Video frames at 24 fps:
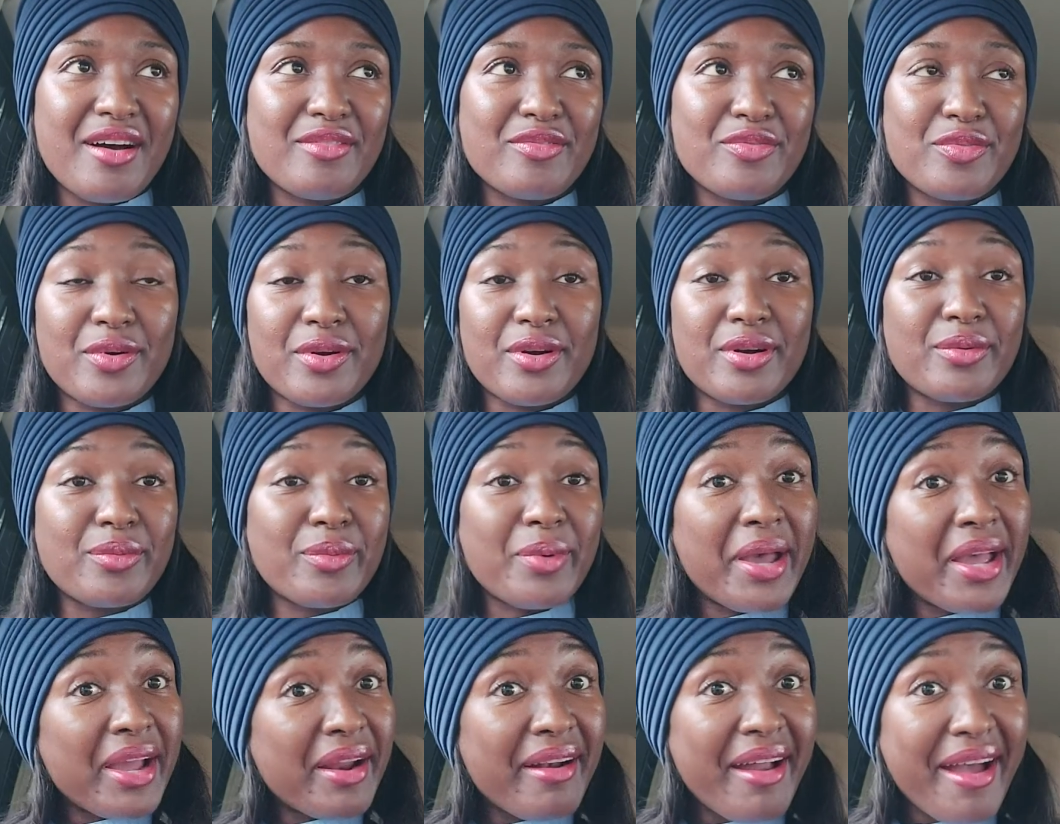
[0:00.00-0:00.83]
for
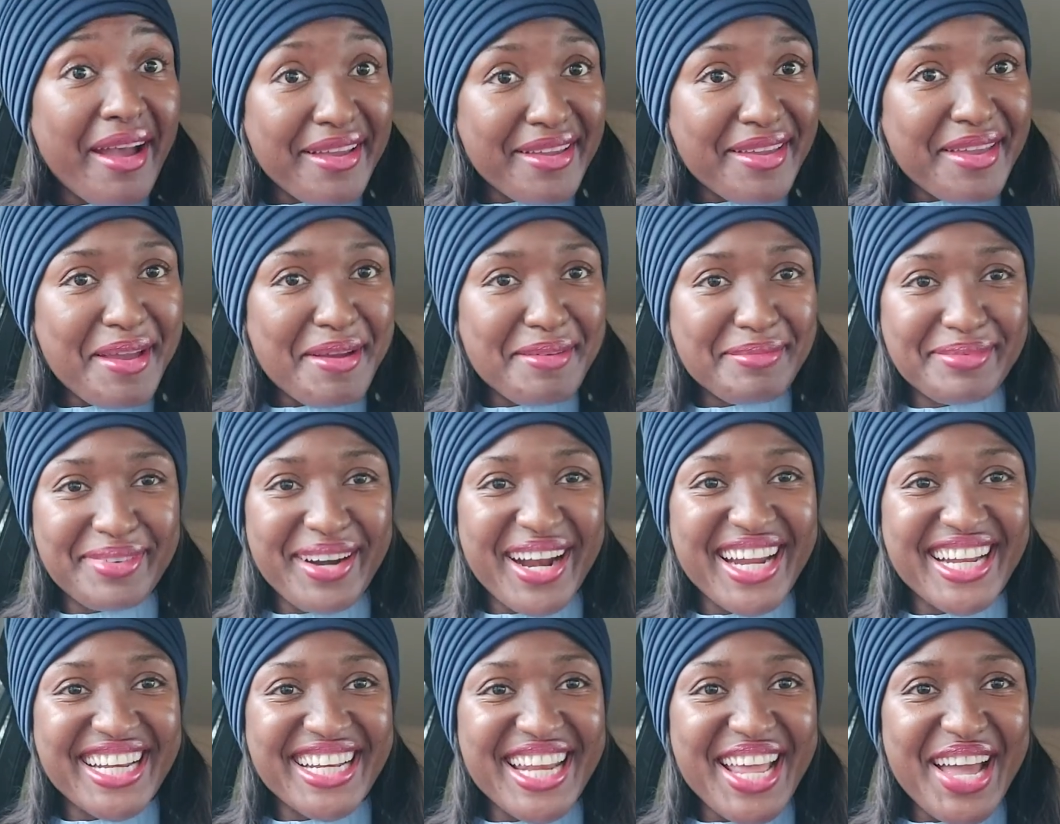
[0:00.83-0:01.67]
where I am
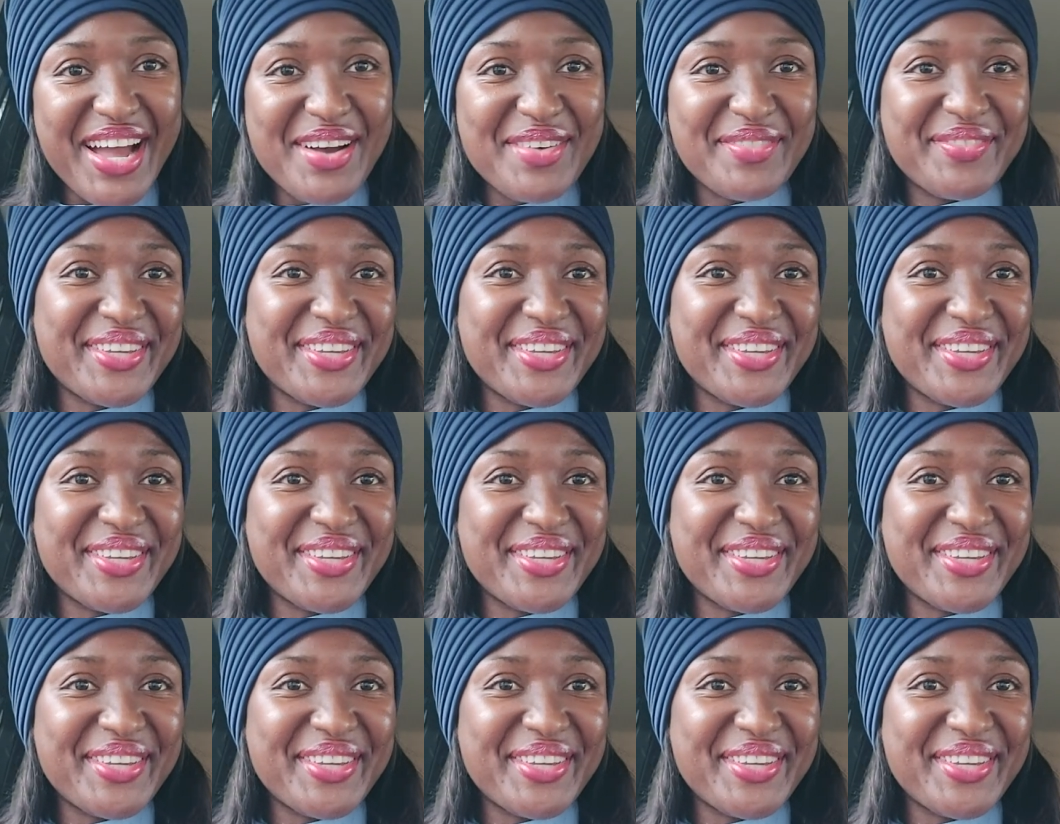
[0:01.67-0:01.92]
right now.